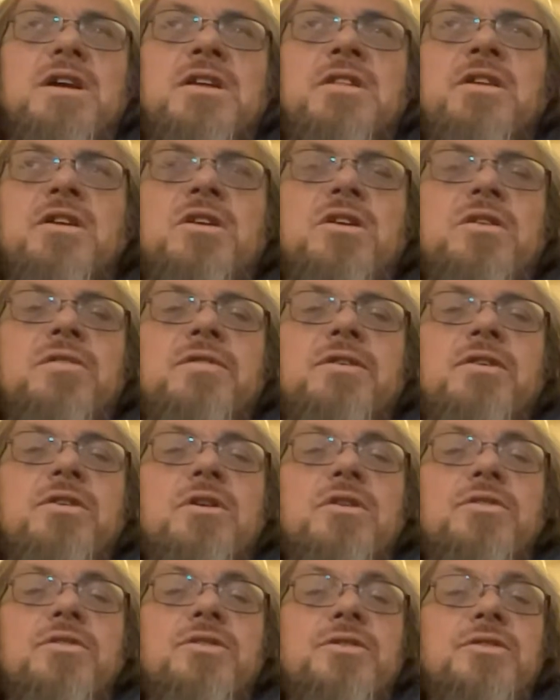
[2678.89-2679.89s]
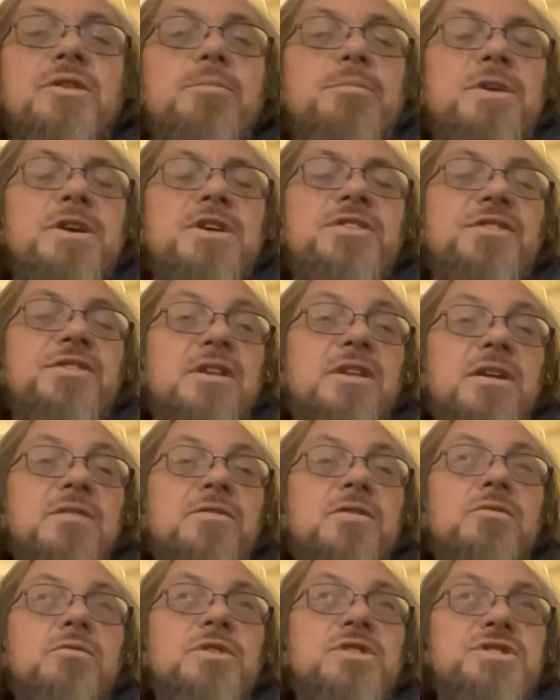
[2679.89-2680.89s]
And then if you go do the beast
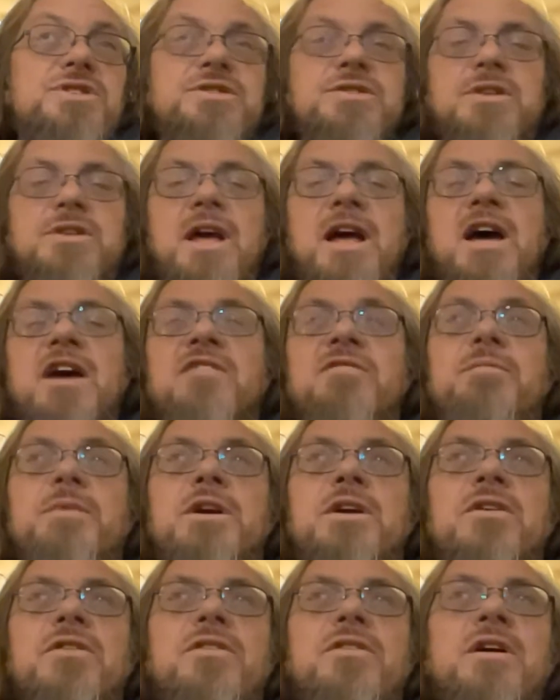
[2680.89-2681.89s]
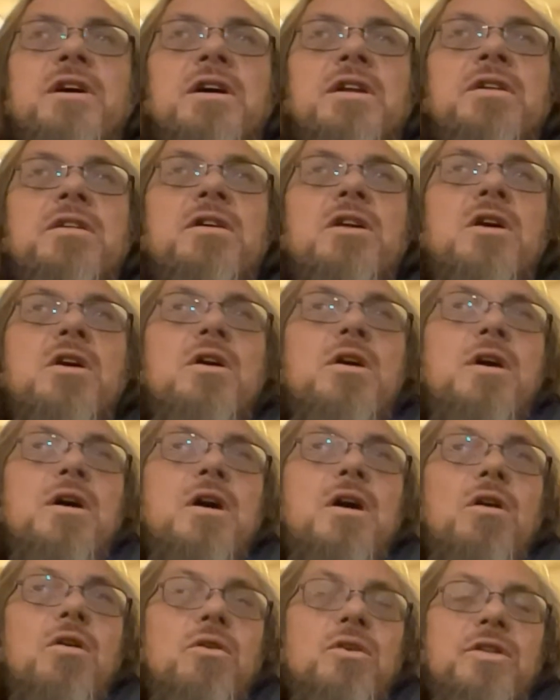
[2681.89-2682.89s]
level, which is the half marathon
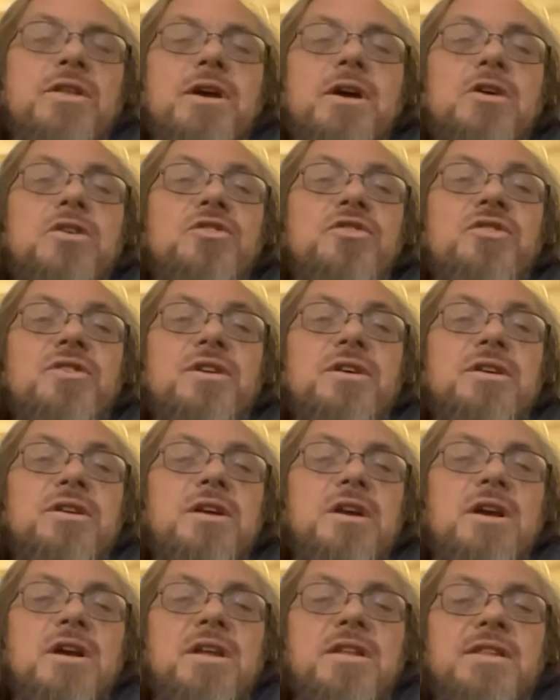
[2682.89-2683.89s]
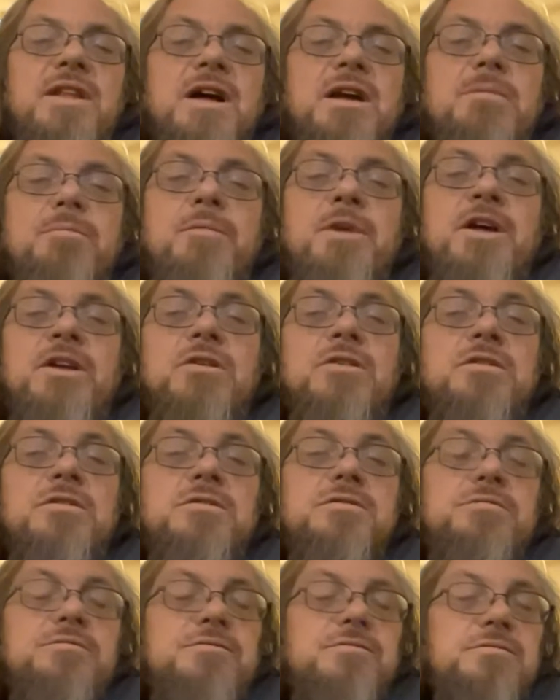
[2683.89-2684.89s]
or the ultra, that
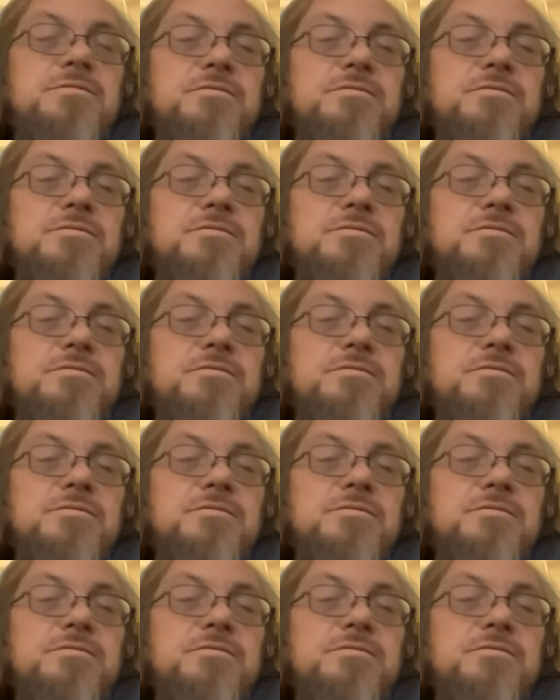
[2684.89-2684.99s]
medal